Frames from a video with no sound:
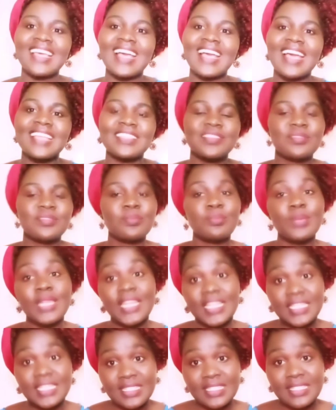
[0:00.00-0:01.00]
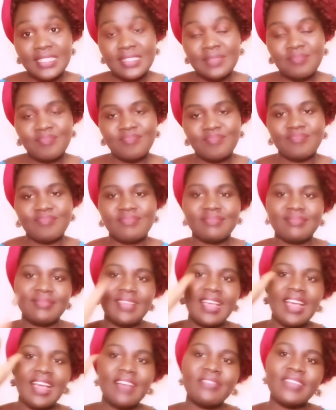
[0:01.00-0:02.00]
and so blessed.
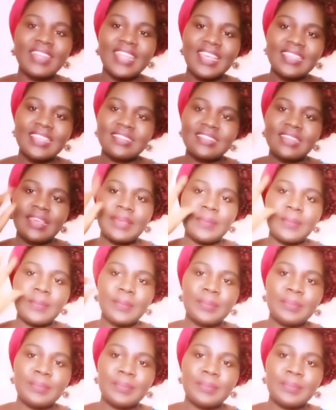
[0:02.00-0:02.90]
Have a nice time.